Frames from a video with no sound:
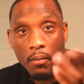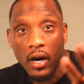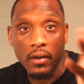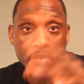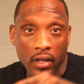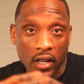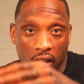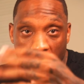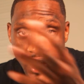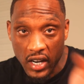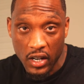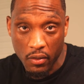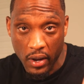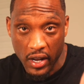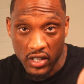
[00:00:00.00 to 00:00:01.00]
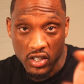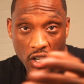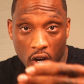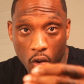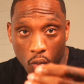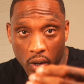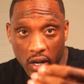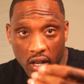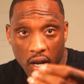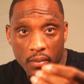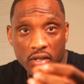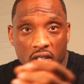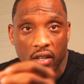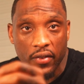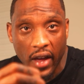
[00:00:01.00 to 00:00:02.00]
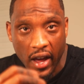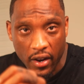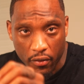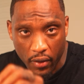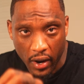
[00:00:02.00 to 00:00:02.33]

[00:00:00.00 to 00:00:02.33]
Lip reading: But anyways, when it comes to that,